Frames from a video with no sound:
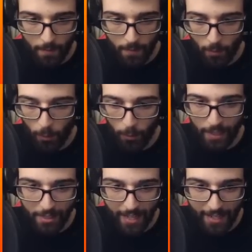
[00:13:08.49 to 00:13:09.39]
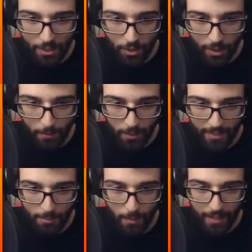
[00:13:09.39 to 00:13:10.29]
Oh, that was a headshot. Come on,
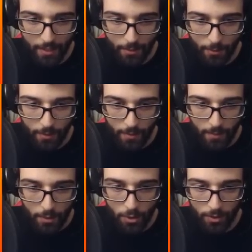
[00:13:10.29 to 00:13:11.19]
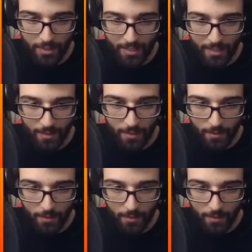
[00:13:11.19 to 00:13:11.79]
that's my kill. Don't steal it.